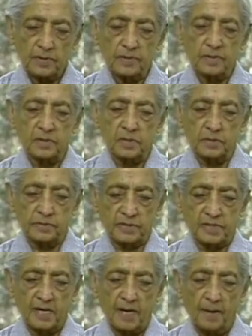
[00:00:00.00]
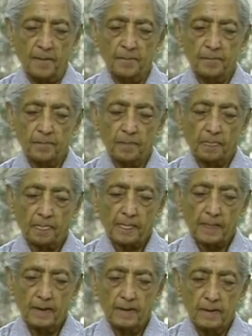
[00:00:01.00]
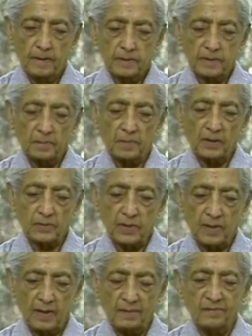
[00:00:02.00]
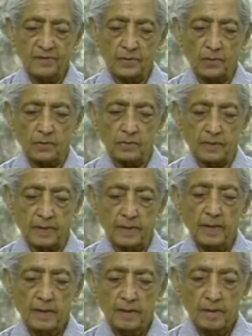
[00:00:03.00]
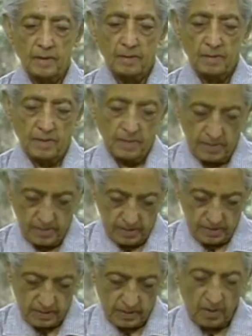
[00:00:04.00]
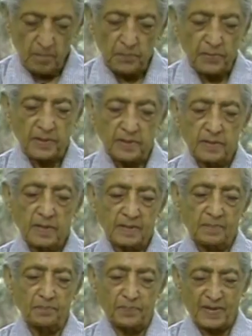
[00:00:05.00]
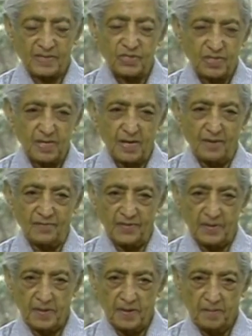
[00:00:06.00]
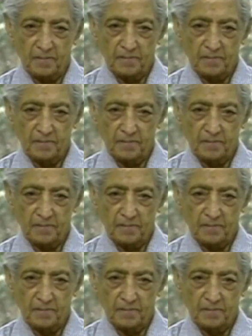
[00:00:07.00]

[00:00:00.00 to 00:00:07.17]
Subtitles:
on Tuesday? It's about love and all the complexity of it.